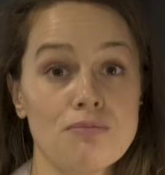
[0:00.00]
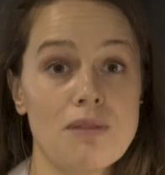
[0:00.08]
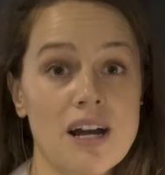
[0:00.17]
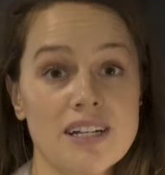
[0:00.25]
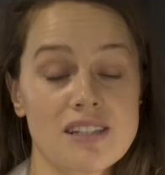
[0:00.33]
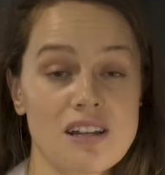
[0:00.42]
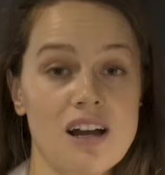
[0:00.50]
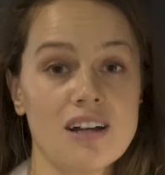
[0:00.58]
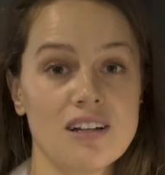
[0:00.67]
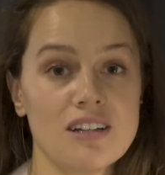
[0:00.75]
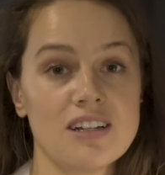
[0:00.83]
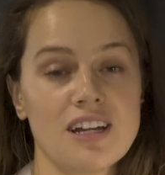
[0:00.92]
my
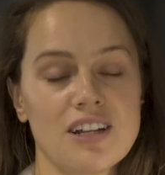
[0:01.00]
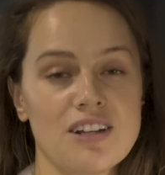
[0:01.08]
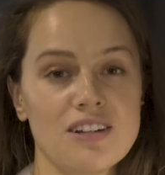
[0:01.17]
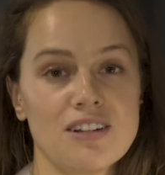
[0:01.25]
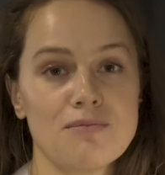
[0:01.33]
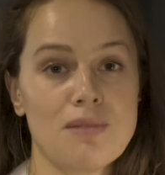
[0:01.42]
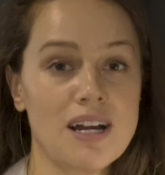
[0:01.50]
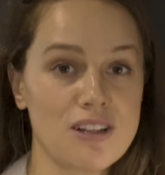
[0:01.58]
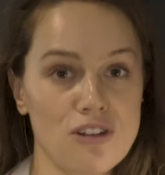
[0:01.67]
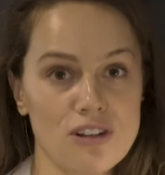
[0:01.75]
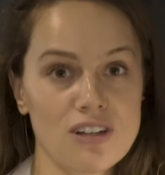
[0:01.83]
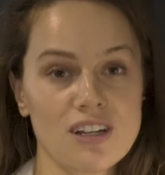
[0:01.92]
style and my
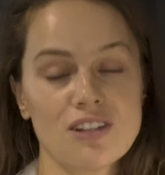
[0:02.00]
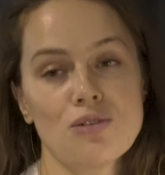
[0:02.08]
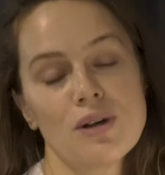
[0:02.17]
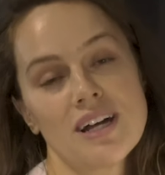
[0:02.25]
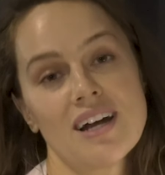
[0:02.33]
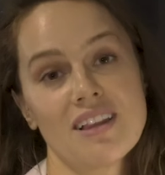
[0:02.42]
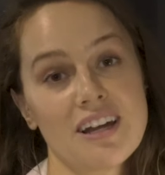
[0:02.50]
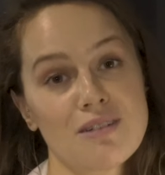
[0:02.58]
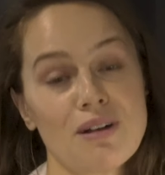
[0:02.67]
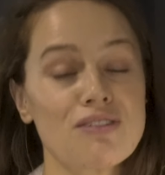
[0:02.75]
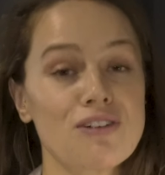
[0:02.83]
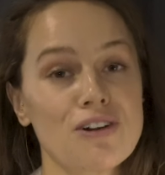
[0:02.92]
look and the way I
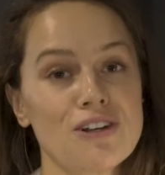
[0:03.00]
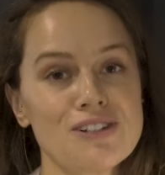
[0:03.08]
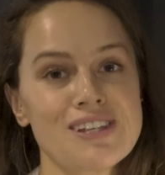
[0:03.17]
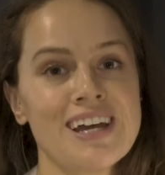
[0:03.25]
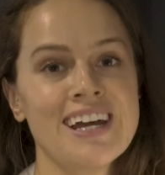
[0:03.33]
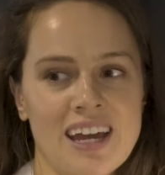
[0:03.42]
like my photos.